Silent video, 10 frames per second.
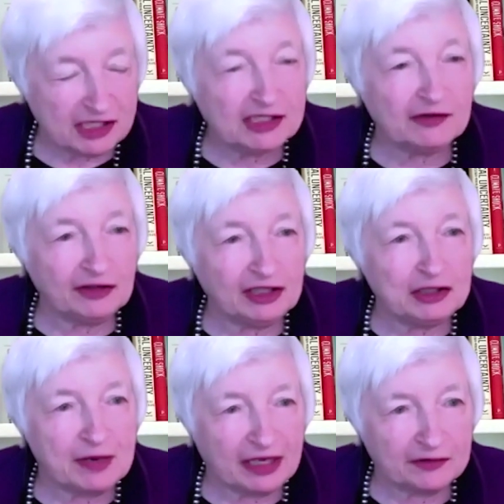different
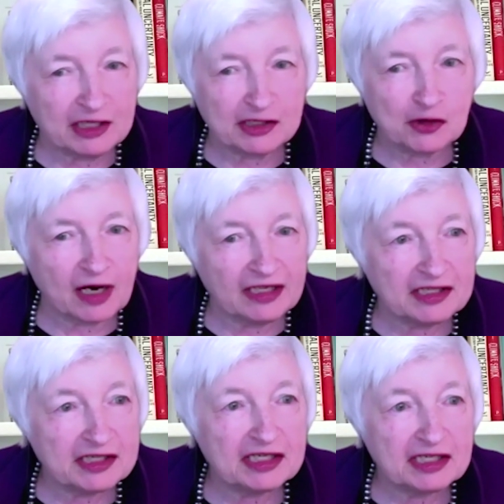about this
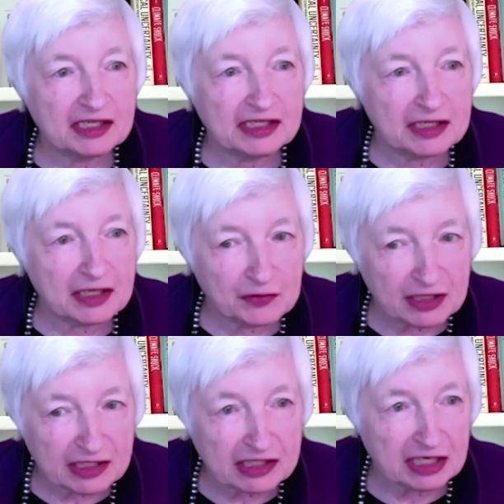crisis is that
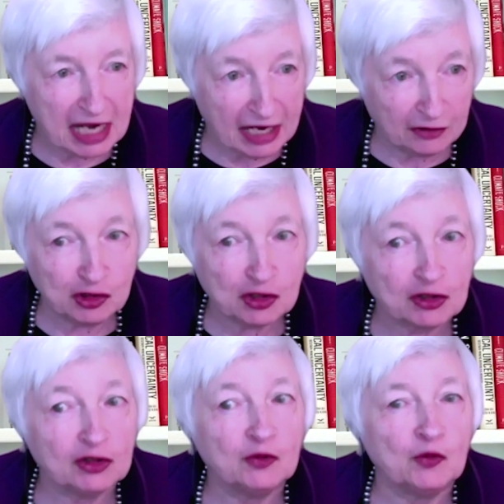this
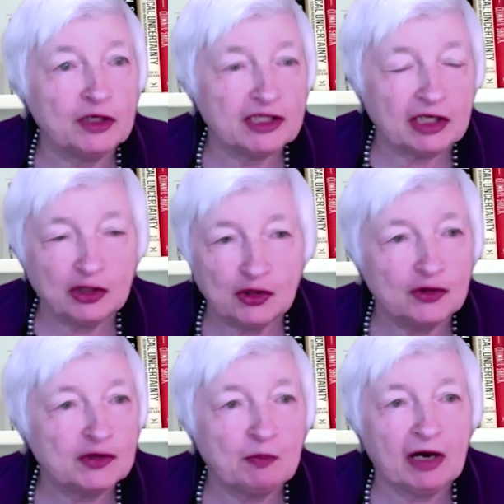downturn was
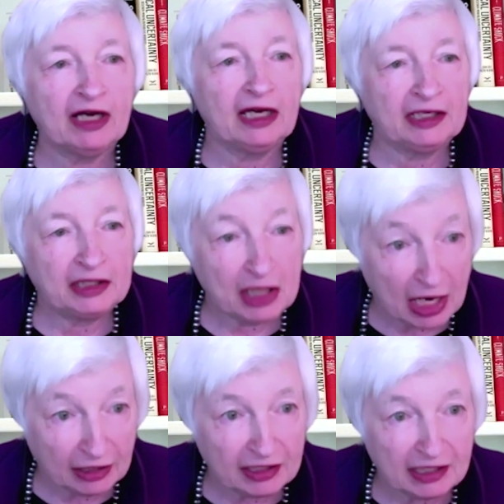induced by a
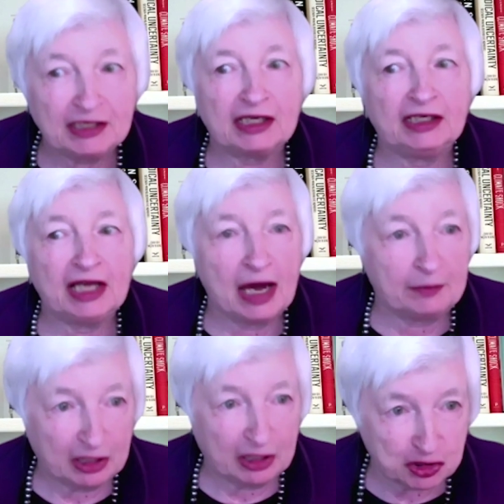non
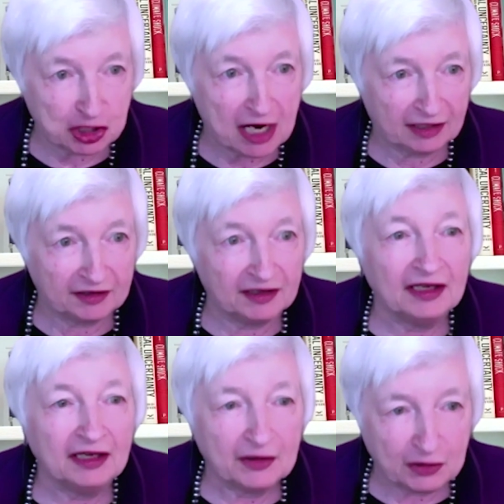economic shock,
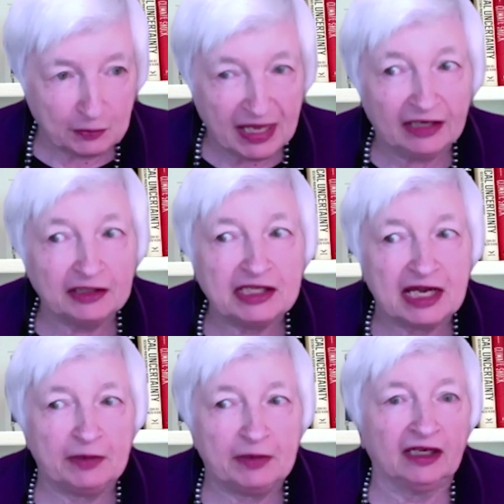the
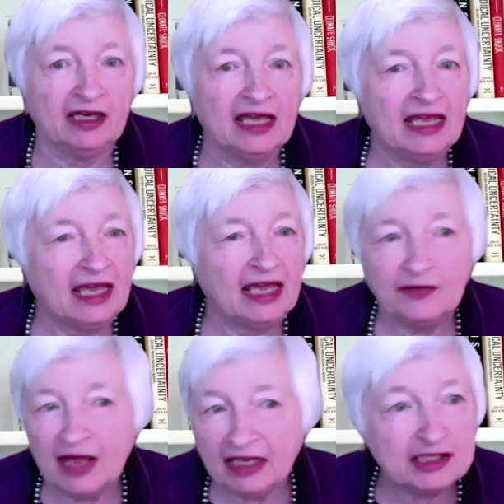pandemic. And
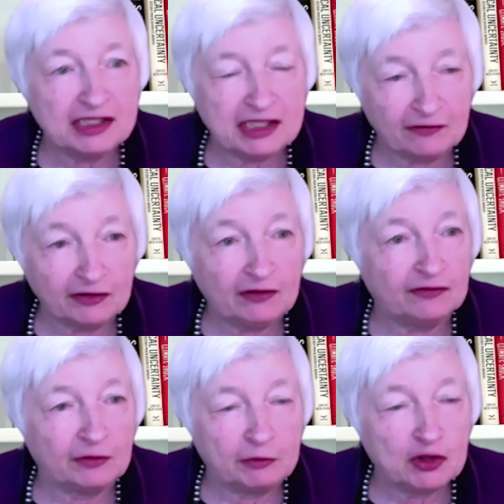that's different
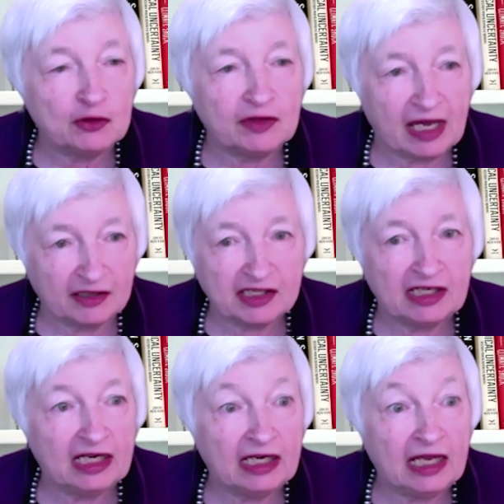from
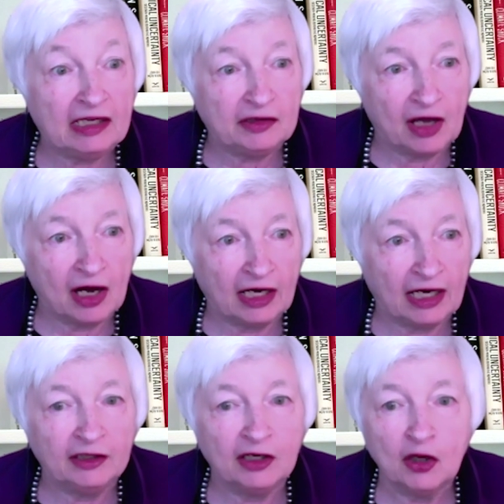2008
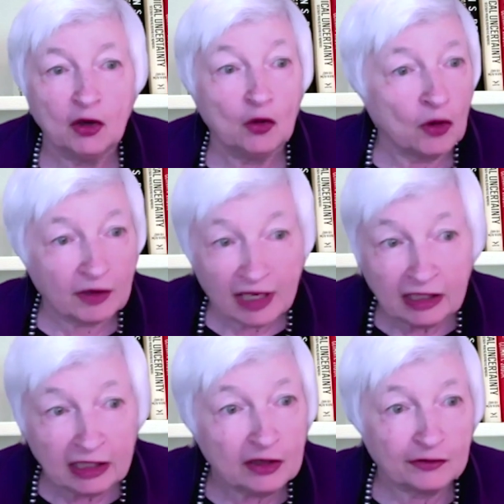9 or
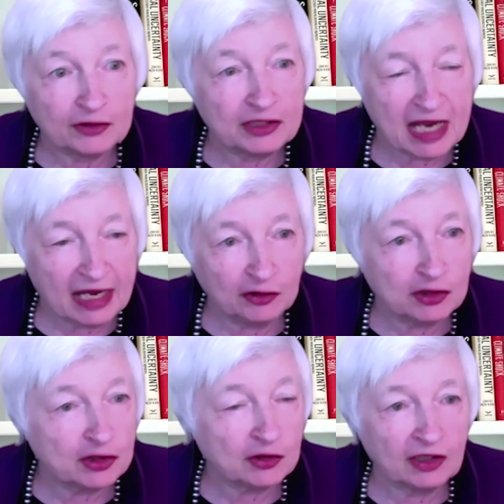any other
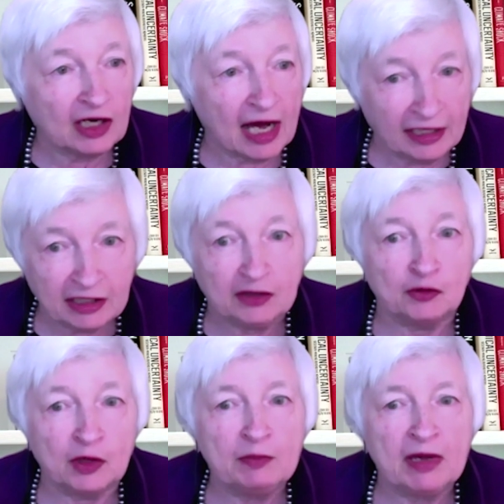downturn I can
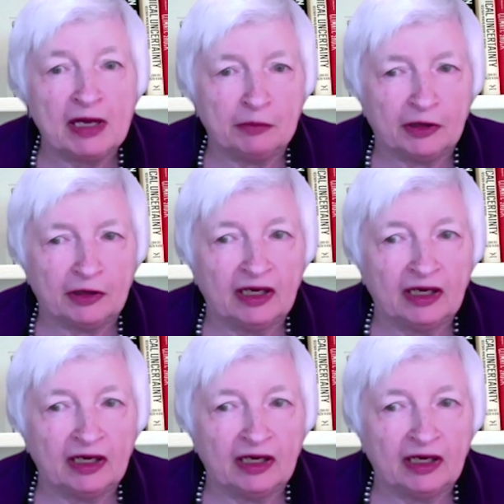remember.